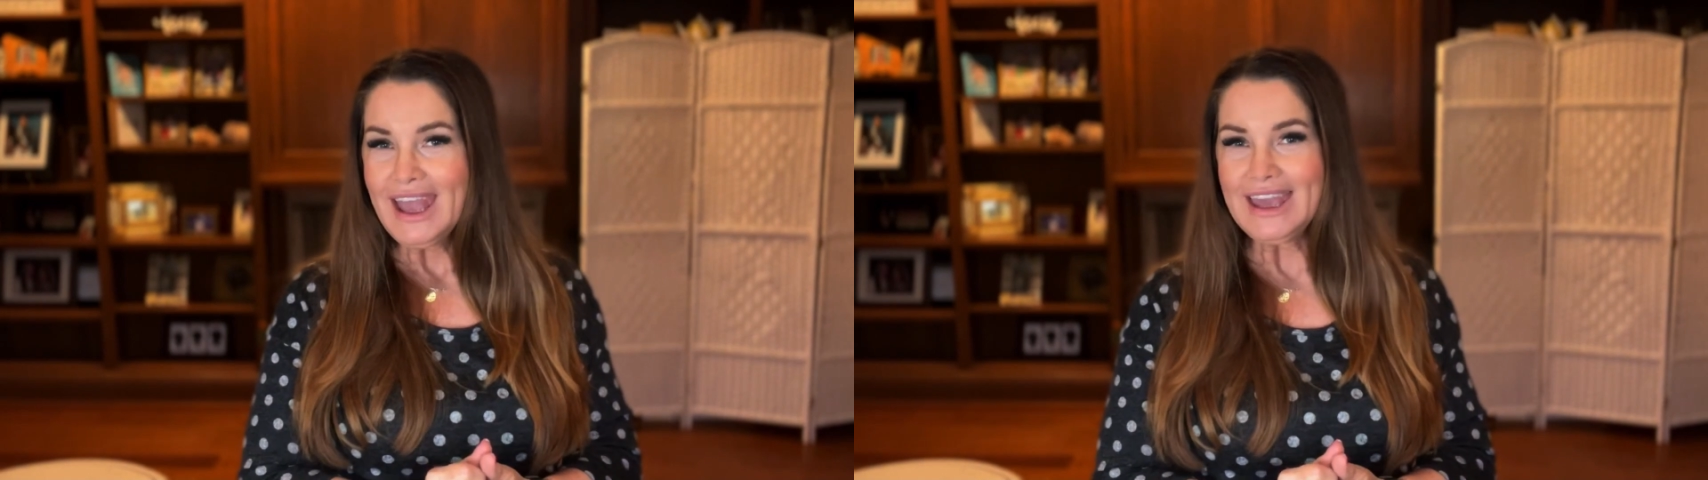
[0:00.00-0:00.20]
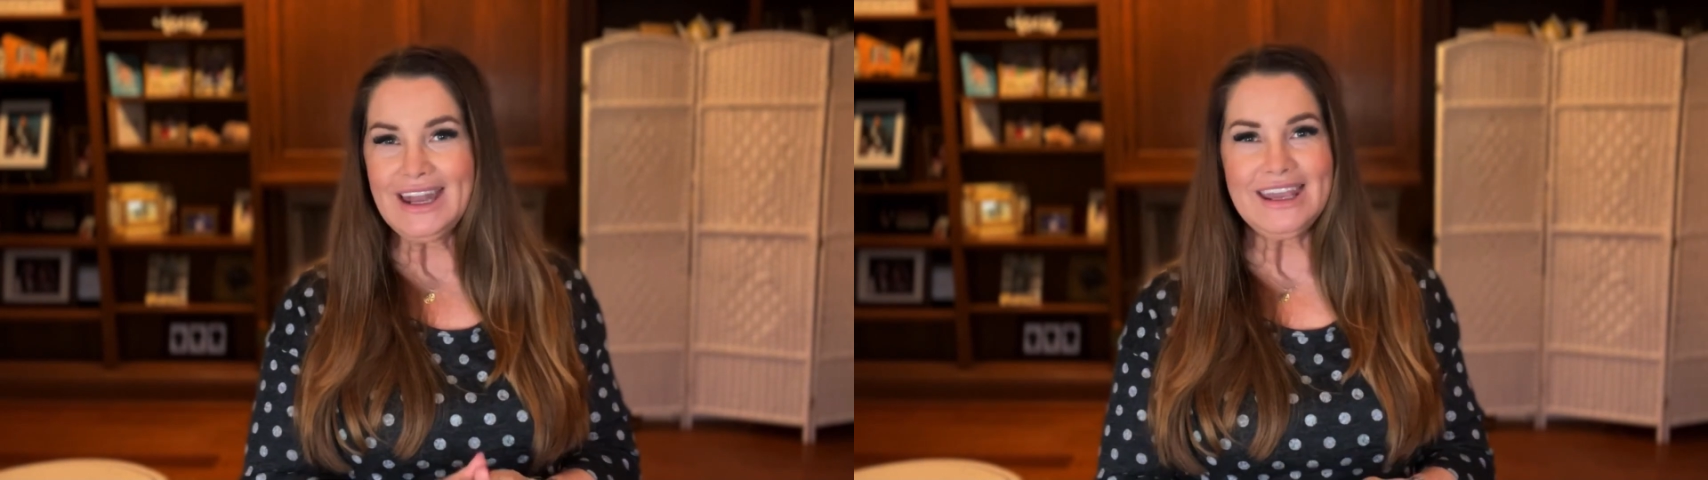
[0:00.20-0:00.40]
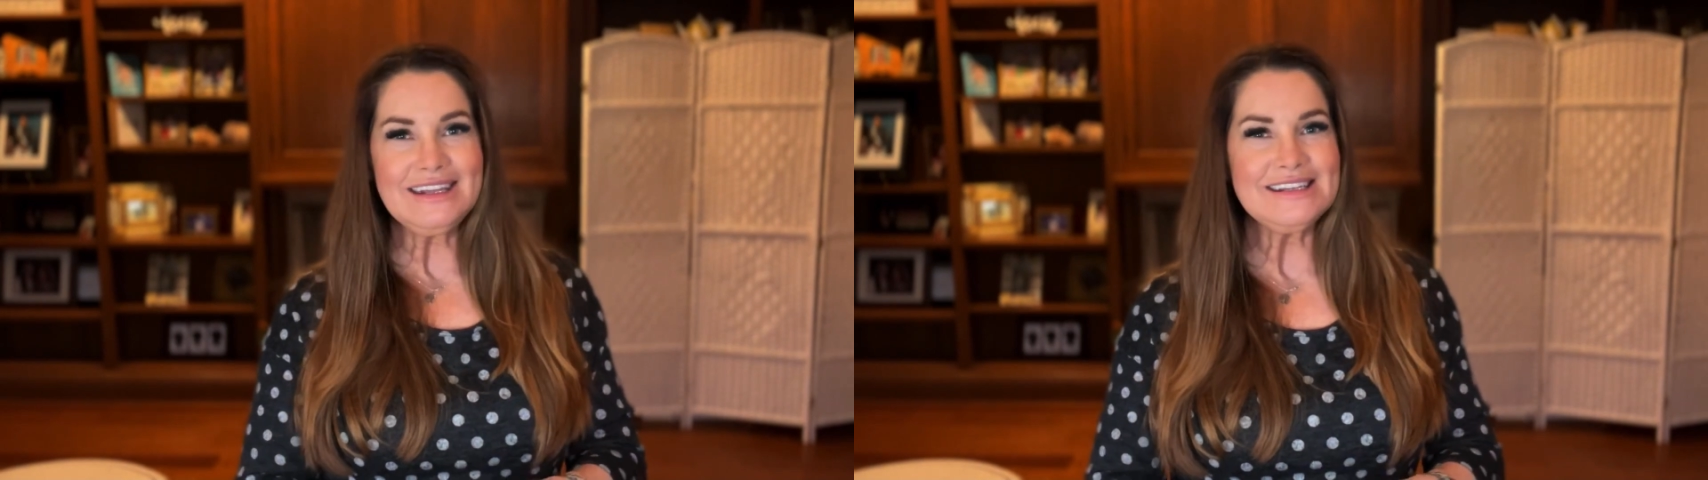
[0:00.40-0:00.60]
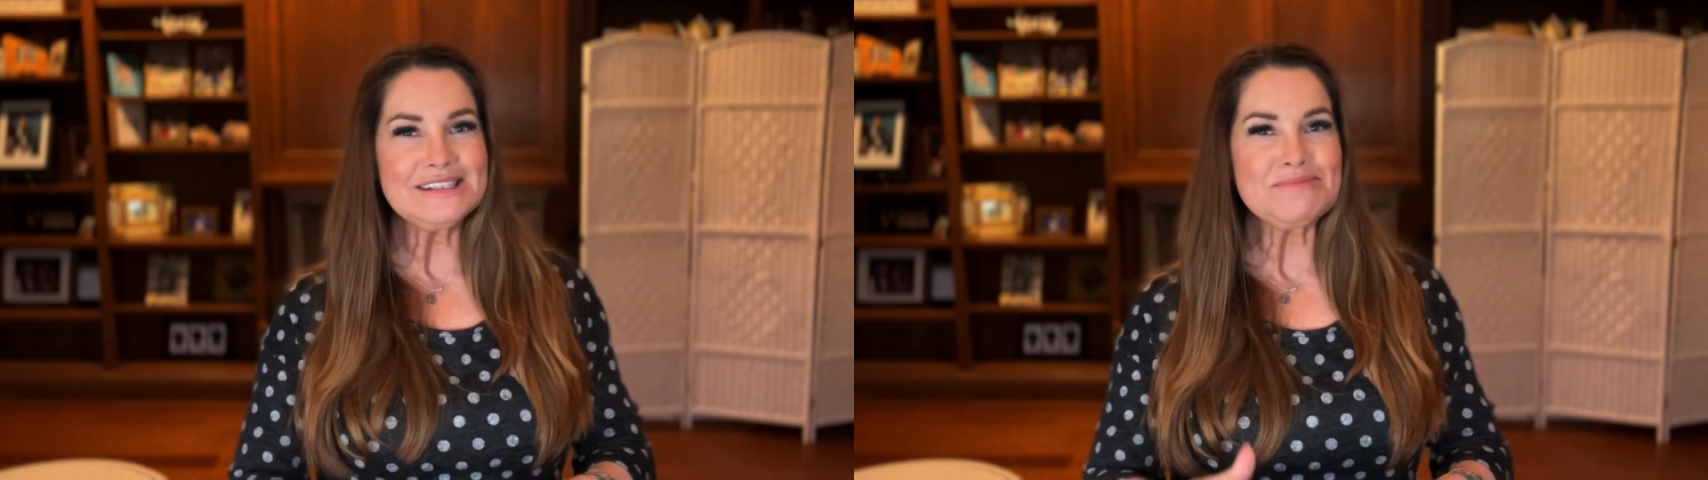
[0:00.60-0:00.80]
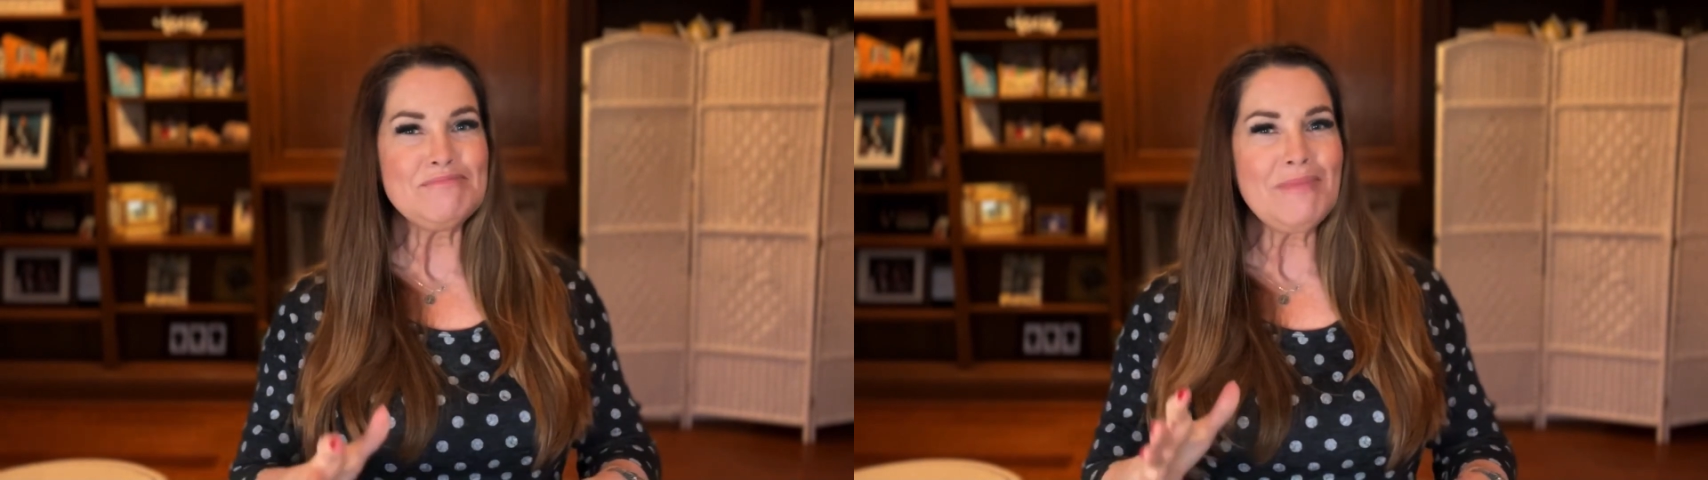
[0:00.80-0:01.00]
And it
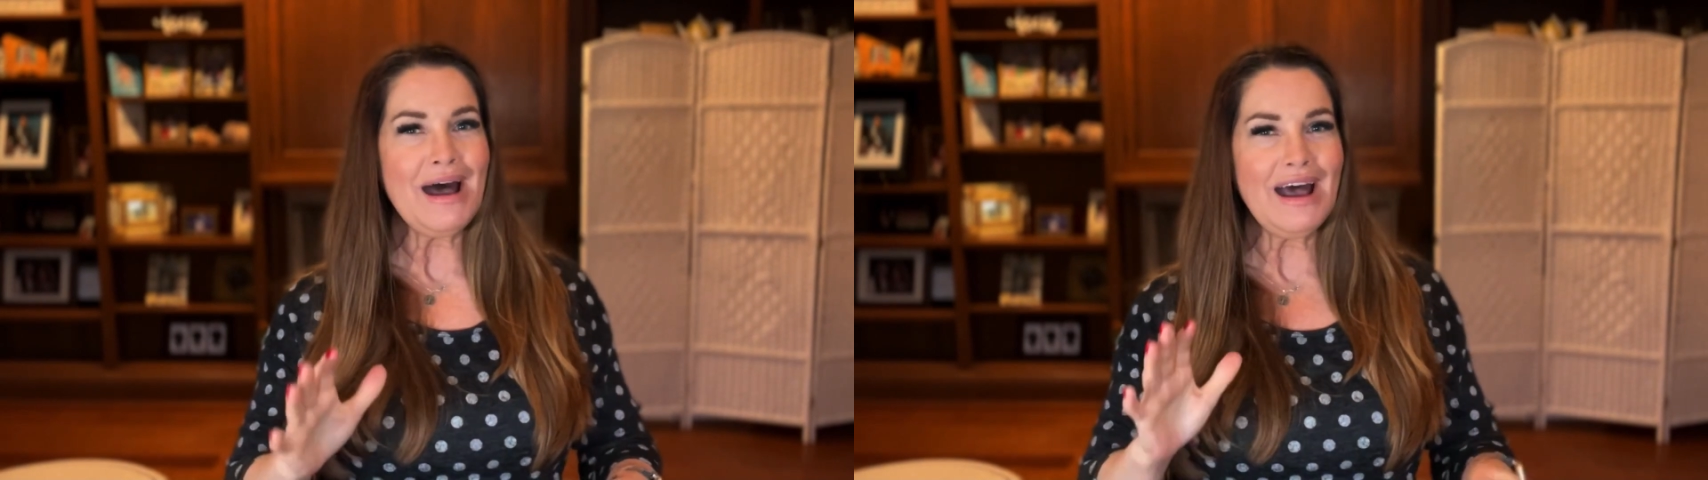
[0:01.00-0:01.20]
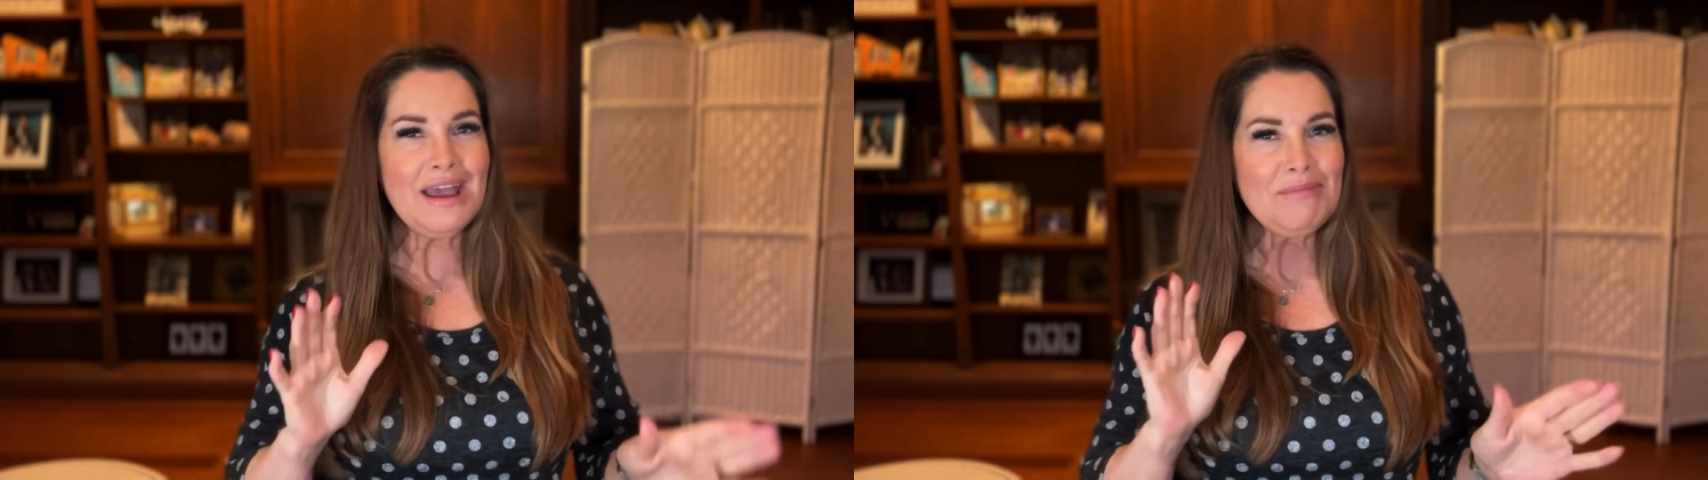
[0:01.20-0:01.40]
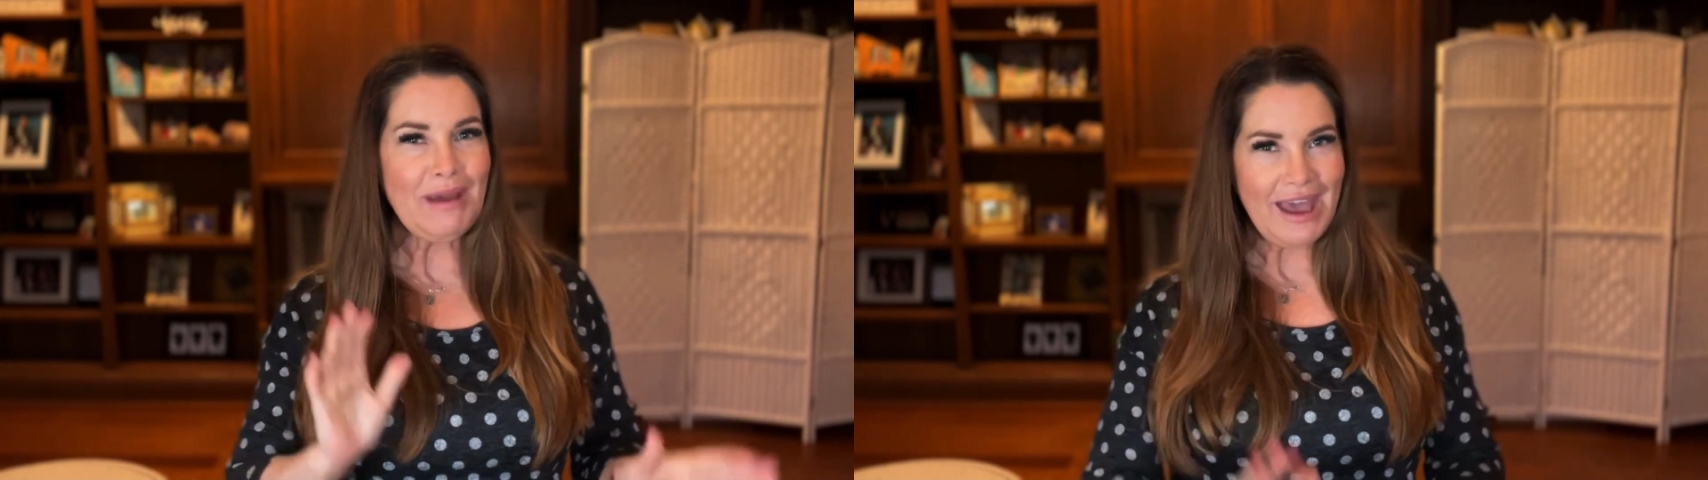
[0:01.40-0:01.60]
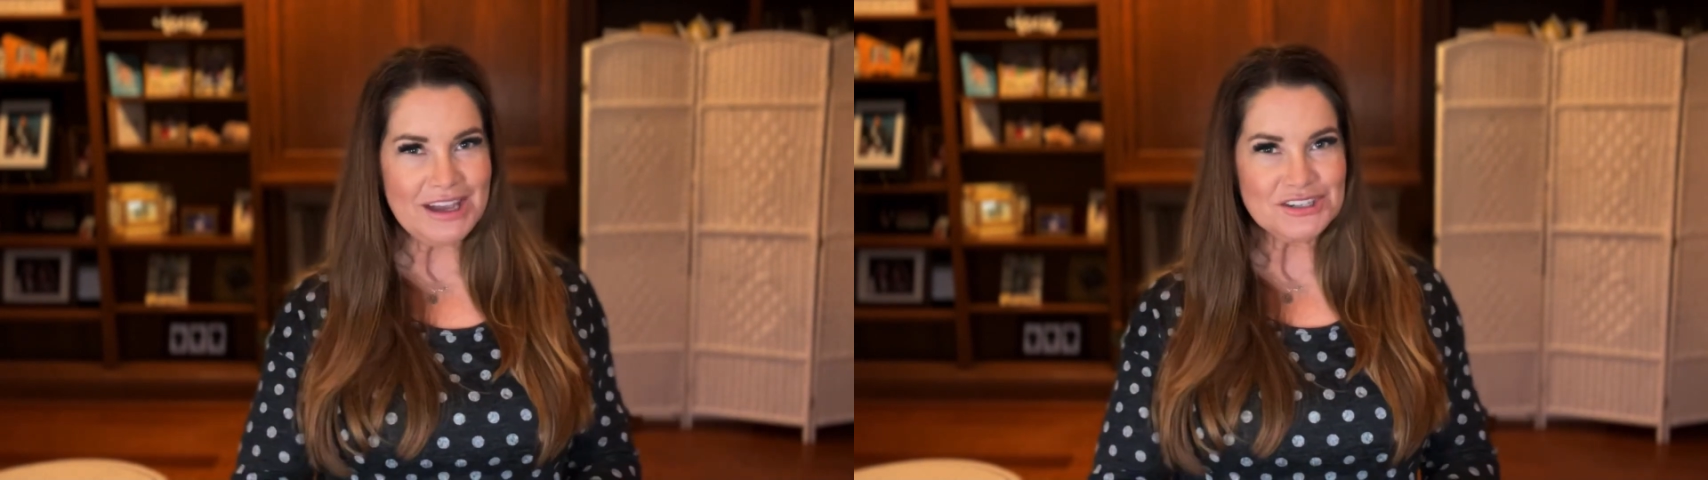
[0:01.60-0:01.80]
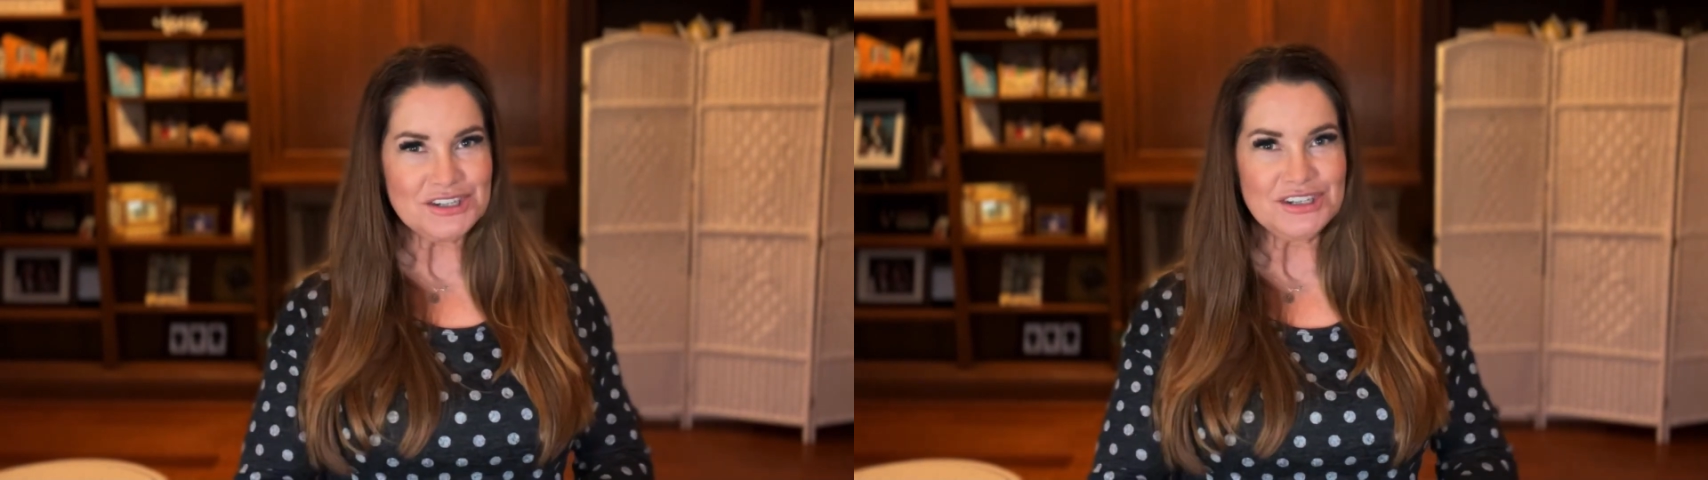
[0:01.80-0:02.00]
is my
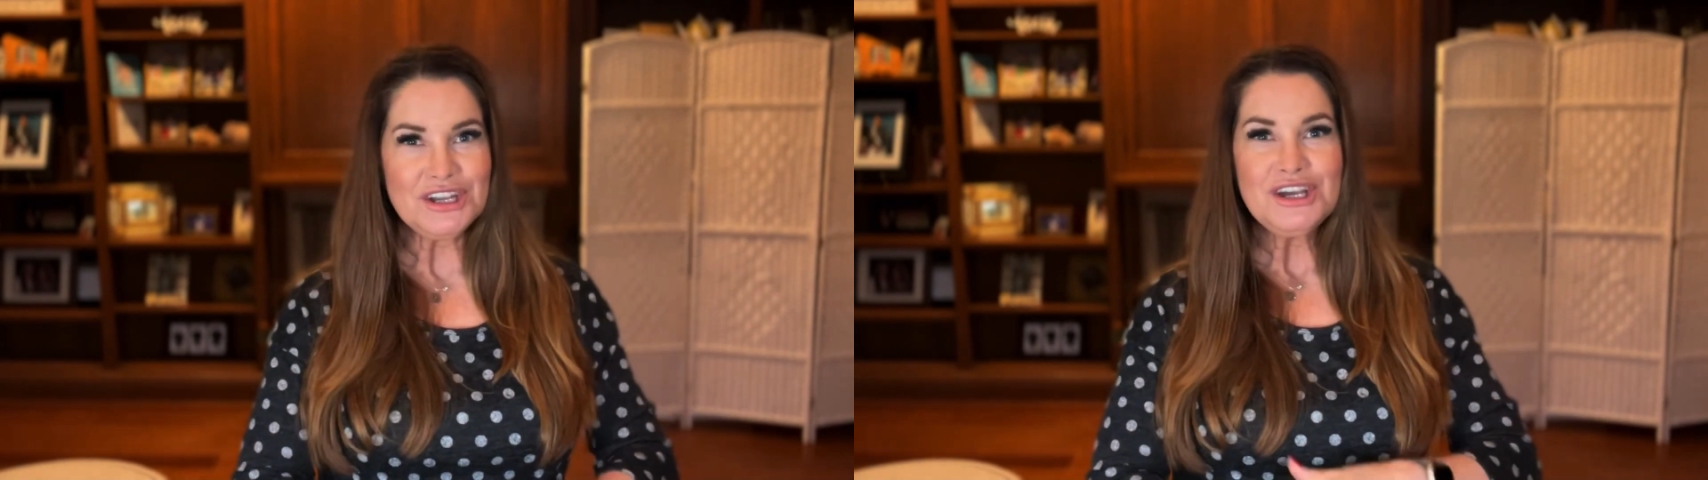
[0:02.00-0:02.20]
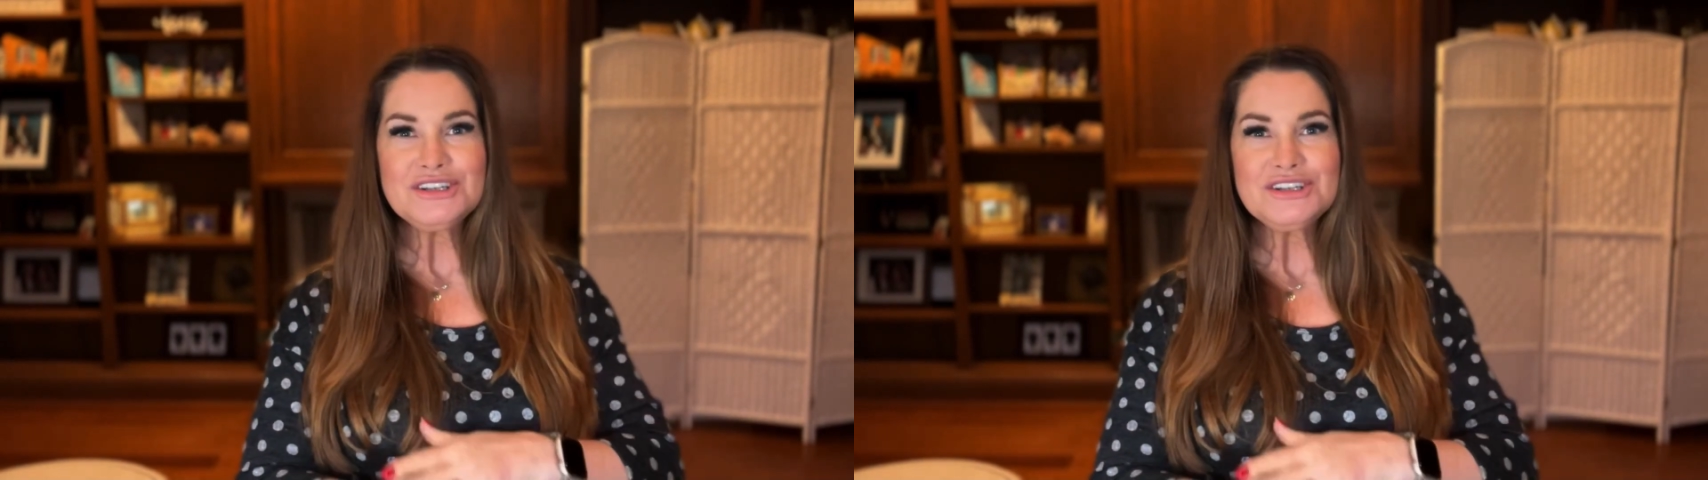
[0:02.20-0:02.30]
passion